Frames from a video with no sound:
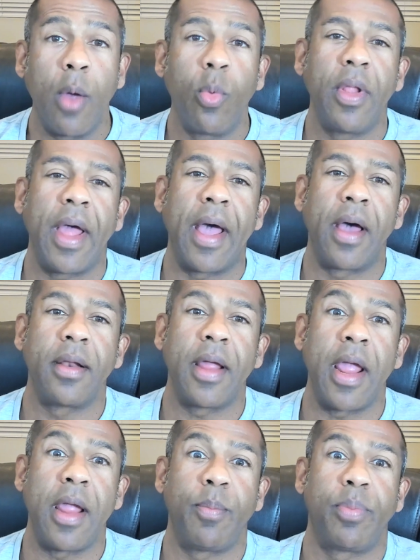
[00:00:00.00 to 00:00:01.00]
will add
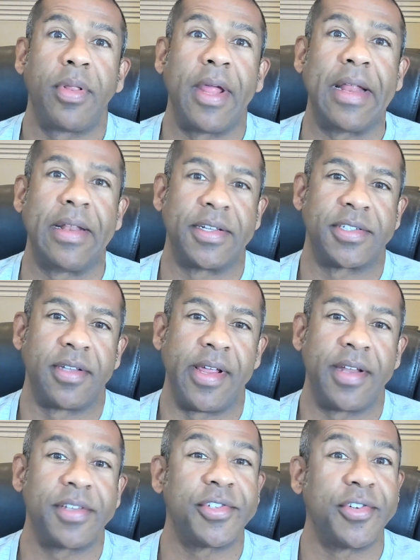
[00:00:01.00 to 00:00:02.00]
a playlist
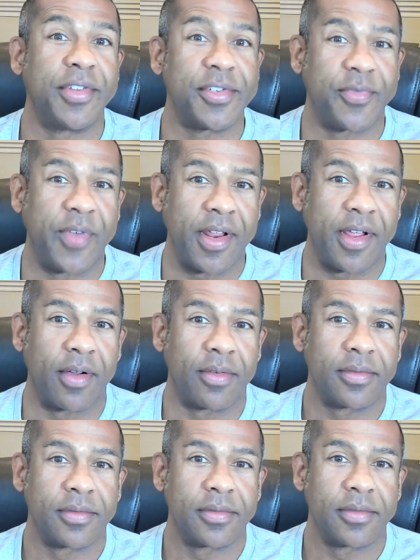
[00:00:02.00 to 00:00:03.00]
link to this video.
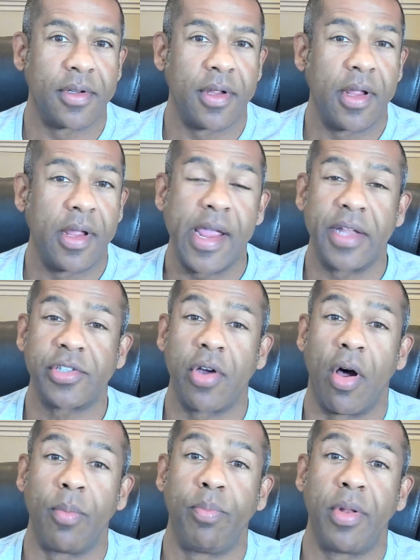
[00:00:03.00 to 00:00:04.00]
It's
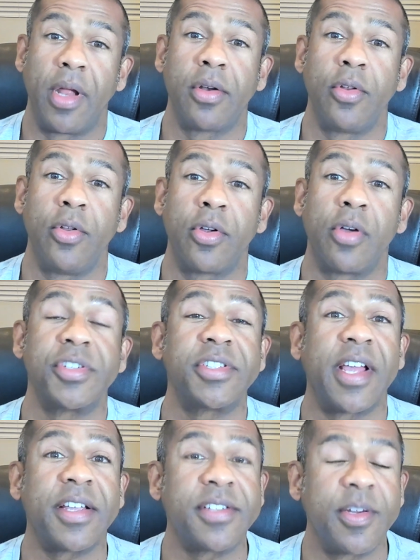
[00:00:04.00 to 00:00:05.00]
called Blood Glucose
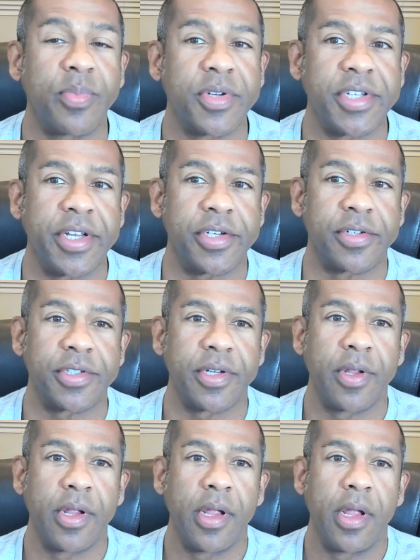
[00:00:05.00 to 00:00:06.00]
Testing Procedures.
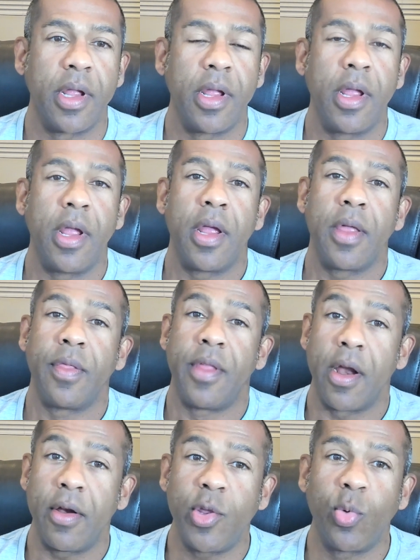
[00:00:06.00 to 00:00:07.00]

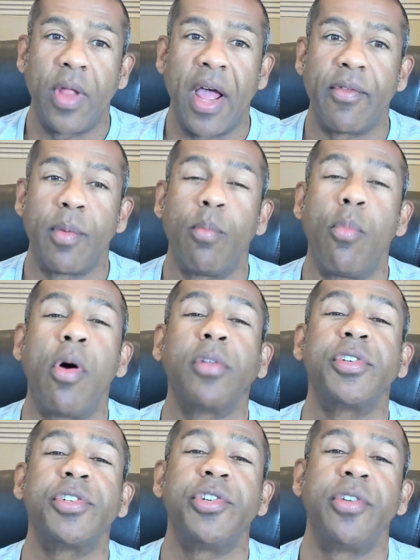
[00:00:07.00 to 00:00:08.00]
There you will have a
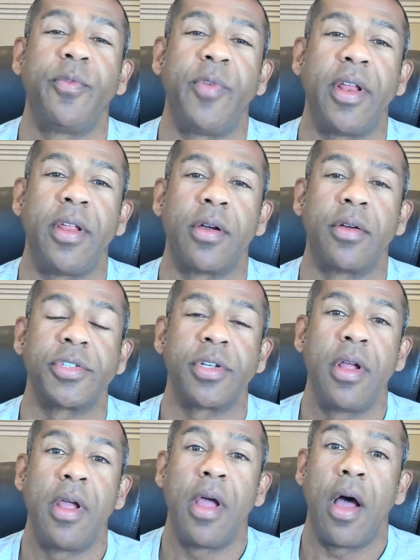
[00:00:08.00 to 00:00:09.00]
multitude of videos
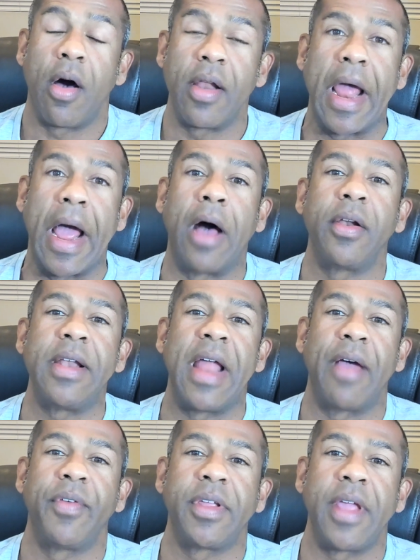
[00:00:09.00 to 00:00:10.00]
on how to
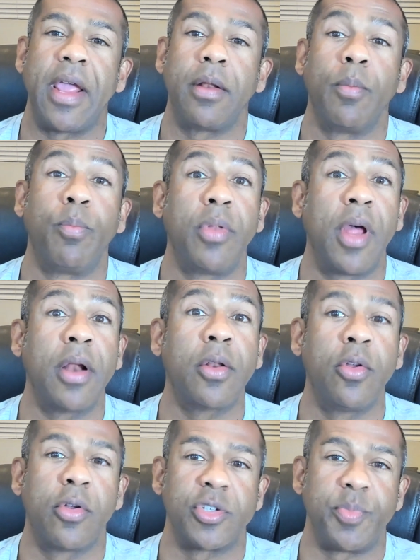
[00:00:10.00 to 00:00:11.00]
navigate blood
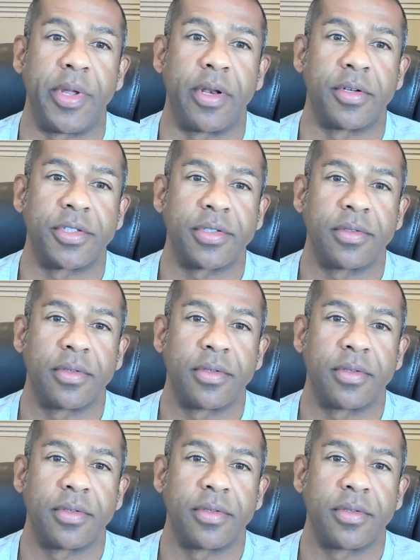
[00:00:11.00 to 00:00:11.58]
glucose meters